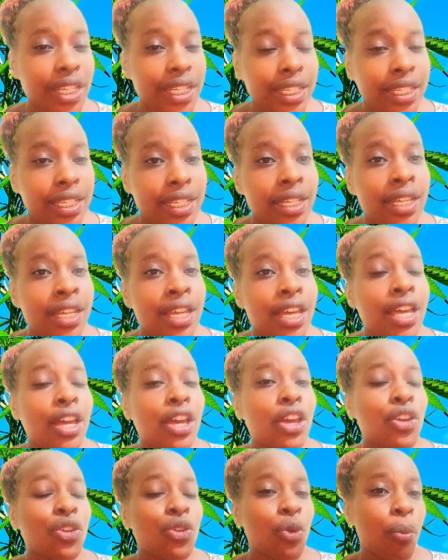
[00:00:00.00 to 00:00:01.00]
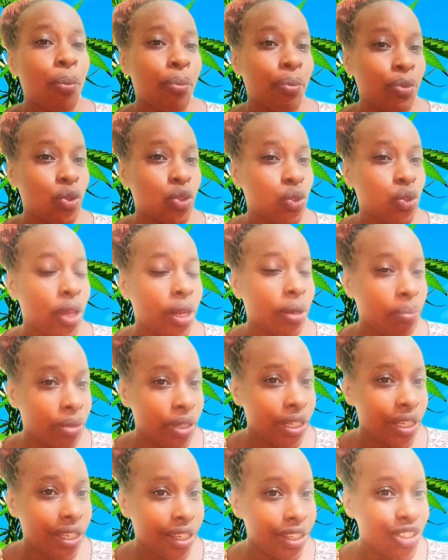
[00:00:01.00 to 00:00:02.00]
your soil pH,
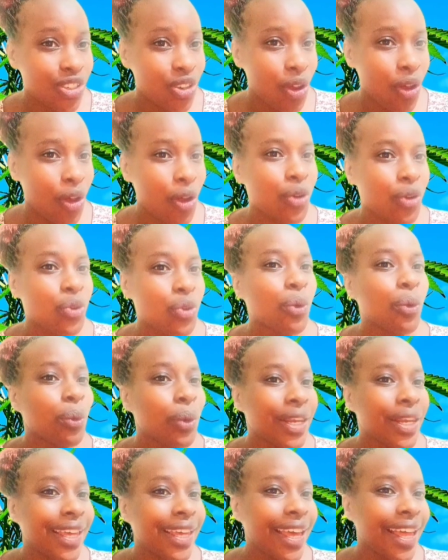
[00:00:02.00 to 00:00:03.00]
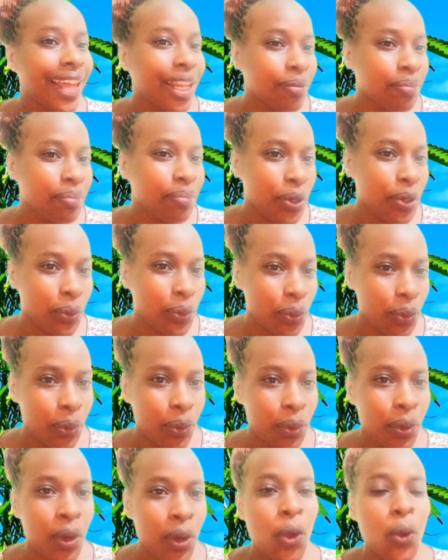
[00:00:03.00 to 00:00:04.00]
or who will help you know what
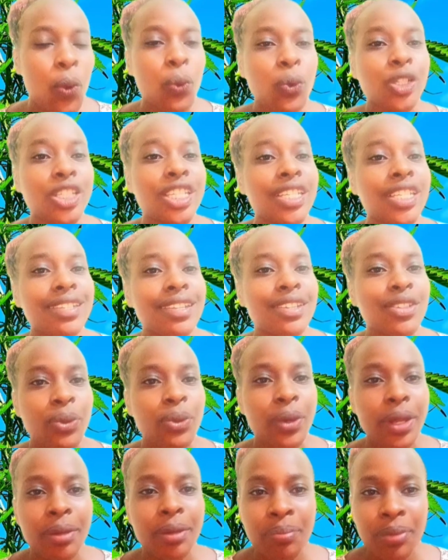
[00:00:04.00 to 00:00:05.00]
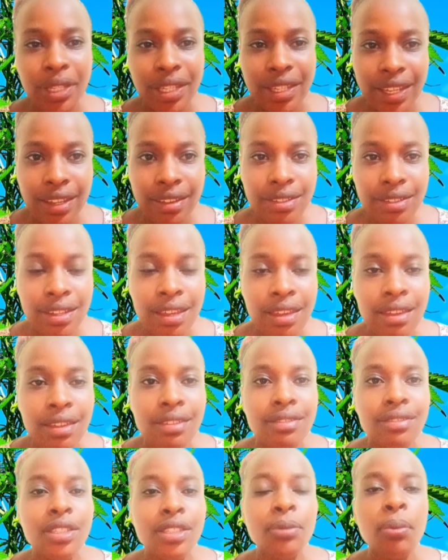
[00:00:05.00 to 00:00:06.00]
is the soil pH. These people
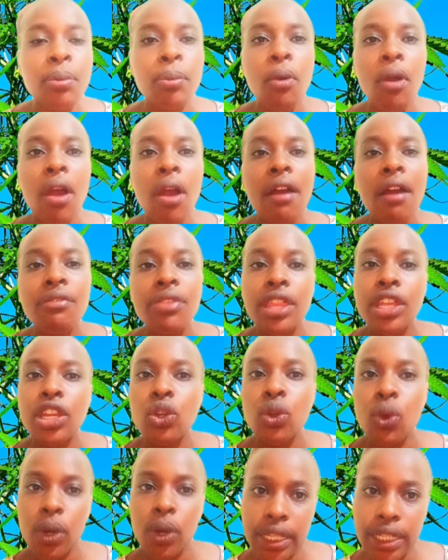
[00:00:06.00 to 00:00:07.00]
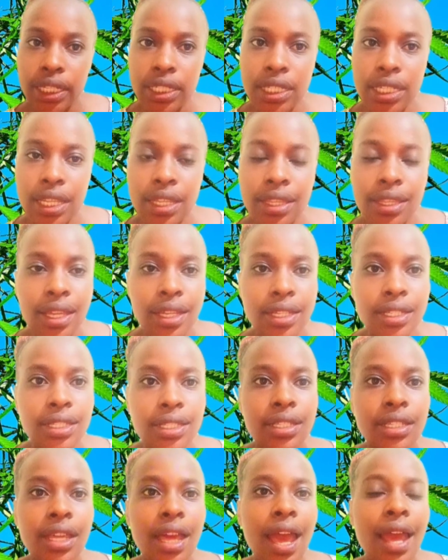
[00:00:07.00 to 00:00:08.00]
have the knowledge that a
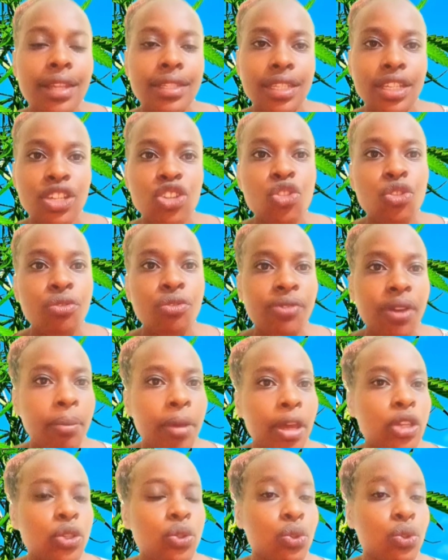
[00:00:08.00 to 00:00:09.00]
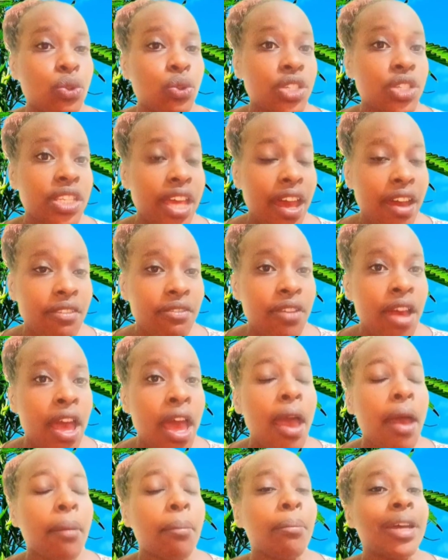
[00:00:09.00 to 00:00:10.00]
general farmer do not have. But
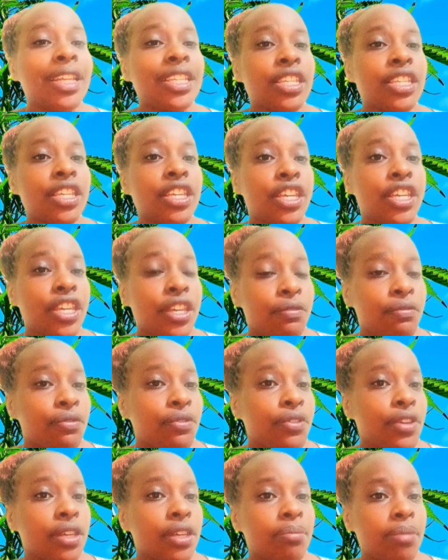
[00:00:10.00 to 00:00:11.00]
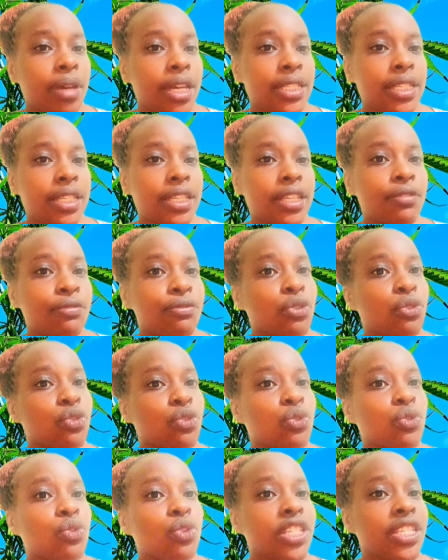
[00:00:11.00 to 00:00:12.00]
if you do not,
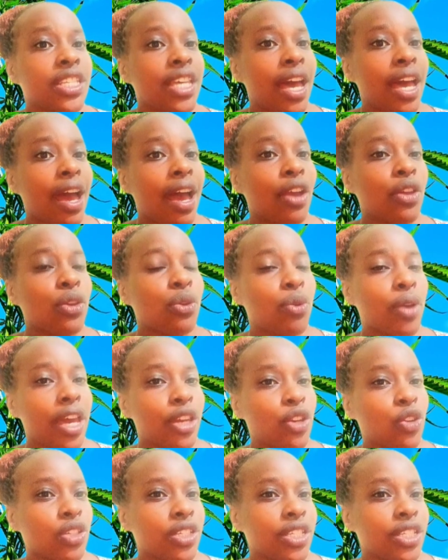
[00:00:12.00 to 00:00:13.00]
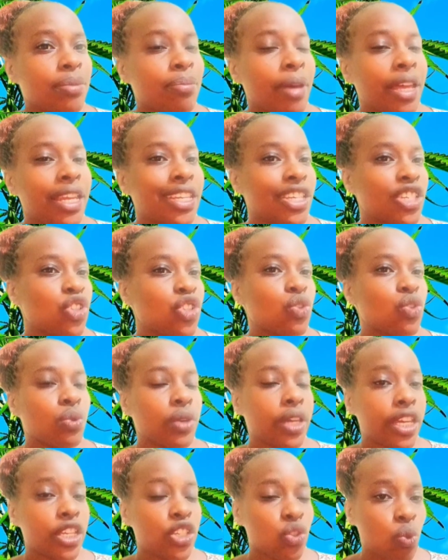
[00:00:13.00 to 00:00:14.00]
you cannot manage to get
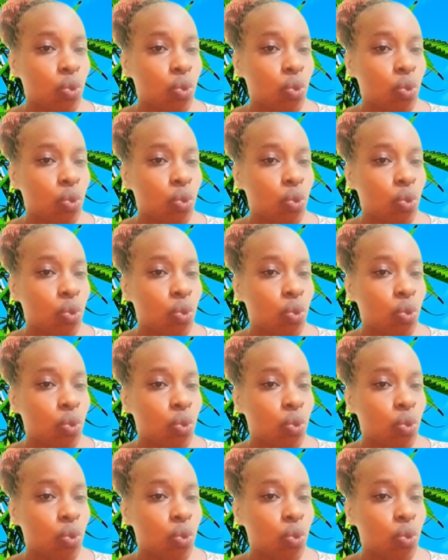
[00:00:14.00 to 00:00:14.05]
one,